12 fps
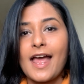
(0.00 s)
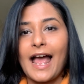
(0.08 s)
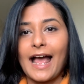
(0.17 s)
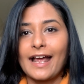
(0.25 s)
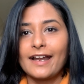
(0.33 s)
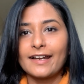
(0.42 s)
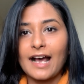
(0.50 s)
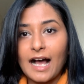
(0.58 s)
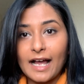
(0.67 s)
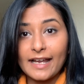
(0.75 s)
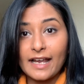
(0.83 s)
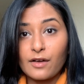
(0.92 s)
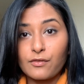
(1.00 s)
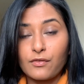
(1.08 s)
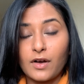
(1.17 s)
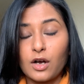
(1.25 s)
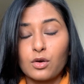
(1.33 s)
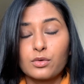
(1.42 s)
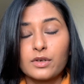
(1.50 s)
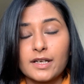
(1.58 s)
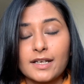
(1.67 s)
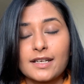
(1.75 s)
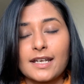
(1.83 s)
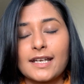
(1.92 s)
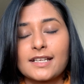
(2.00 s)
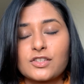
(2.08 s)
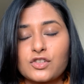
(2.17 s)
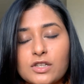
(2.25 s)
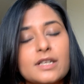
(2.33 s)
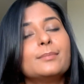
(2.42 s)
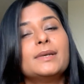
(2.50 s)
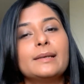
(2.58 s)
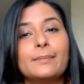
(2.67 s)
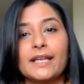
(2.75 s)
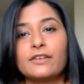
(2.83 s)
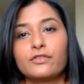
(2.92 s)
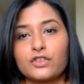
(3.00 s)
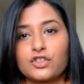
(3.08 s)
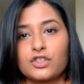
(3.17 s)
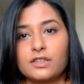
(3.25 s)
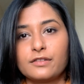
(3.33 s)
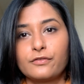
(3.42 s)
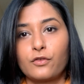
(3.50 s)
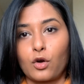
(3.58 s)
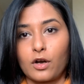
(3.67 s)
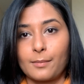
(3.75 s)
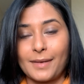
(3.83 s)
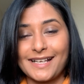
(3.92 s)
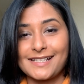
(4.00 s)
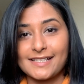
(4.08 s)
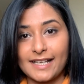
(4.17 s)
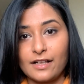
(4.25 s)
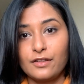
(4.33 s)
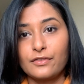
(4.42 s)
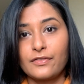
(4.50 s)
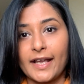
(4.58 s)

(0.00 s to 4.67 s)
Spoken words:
and I have found it extremely beneficial for myself,